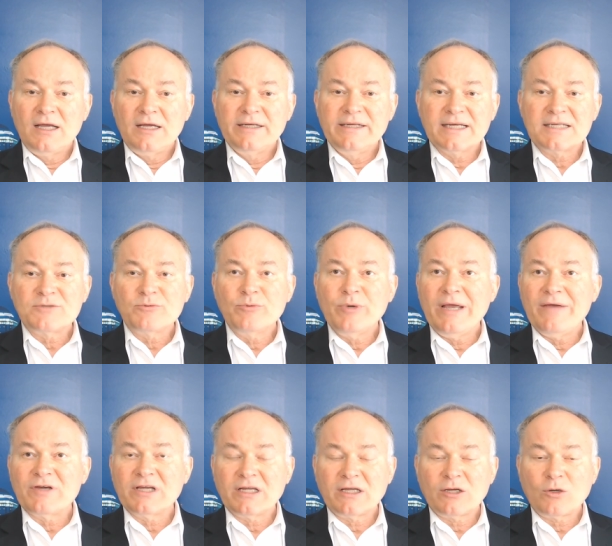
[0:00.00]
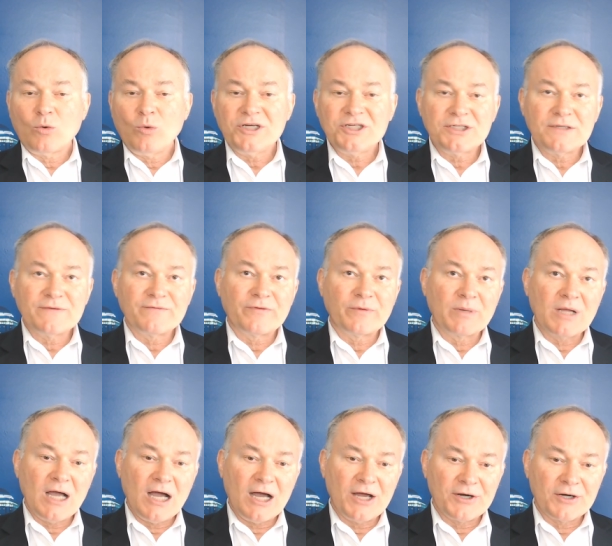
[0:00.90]
Next, we have a question from
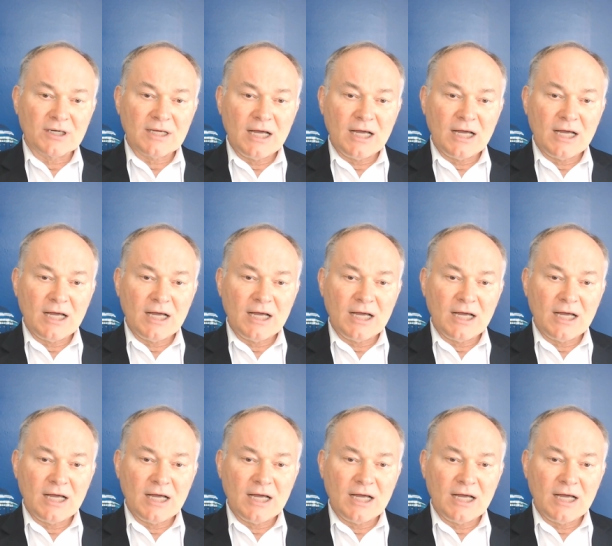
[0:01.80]
Connor.